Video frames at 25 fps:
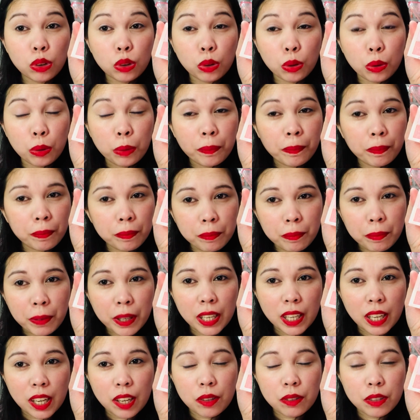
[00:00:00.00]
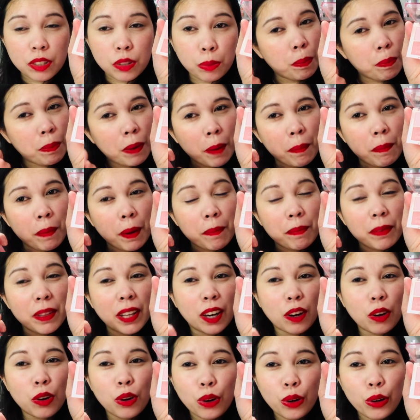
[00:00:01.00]
to bring out, to pop up the
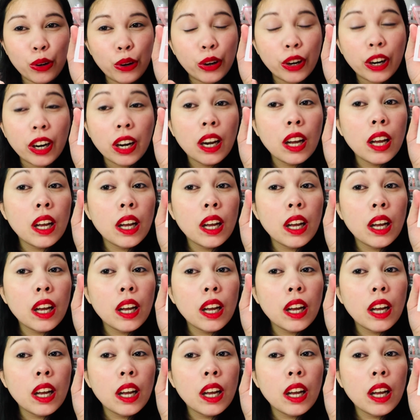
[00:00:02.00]
color,